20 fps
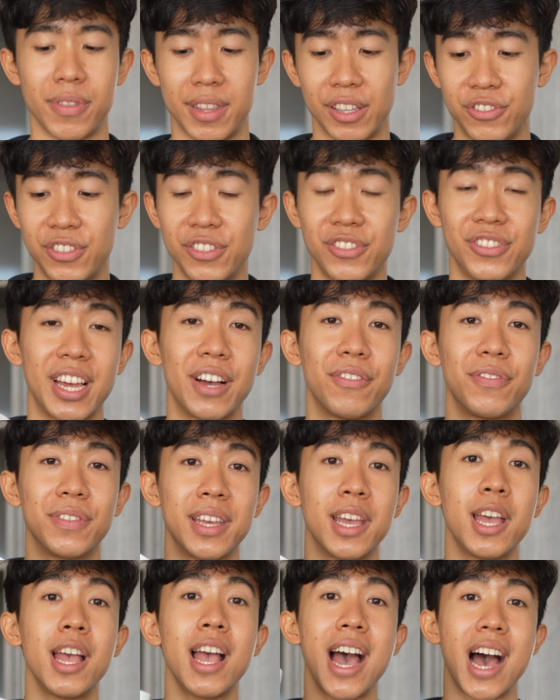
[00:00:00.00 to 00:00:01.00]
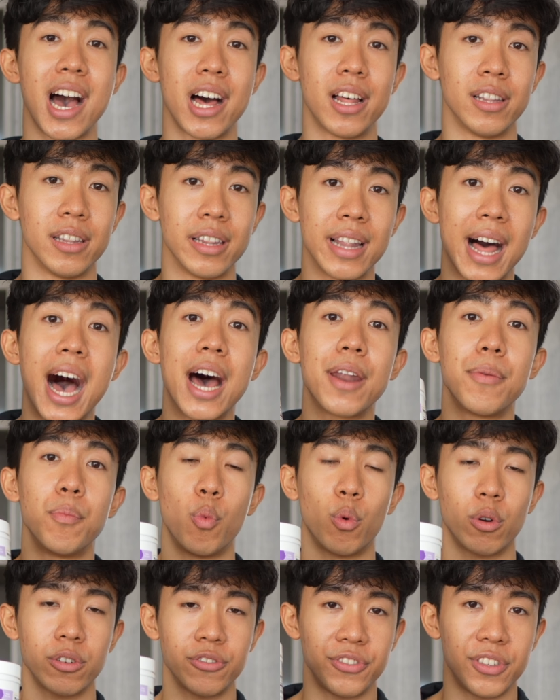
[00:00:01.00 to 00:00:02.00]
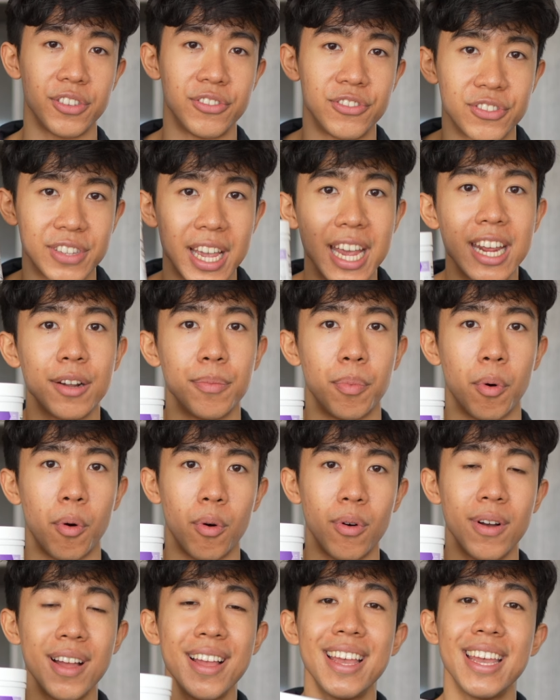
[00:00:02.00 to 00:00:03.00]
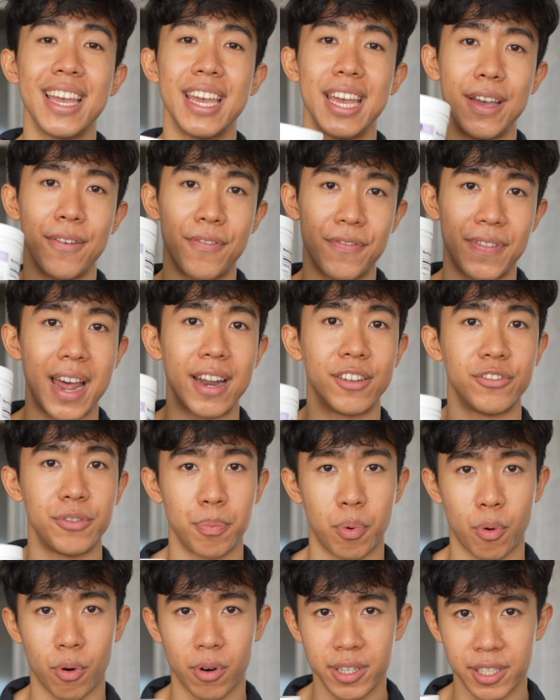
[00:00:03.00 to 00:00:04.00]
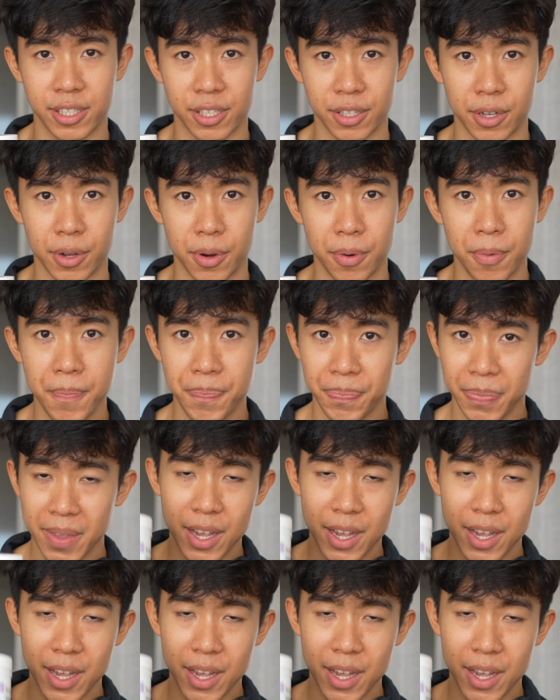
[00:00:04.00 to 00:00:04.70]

this is definitely a lot more sustainable if that is important to you.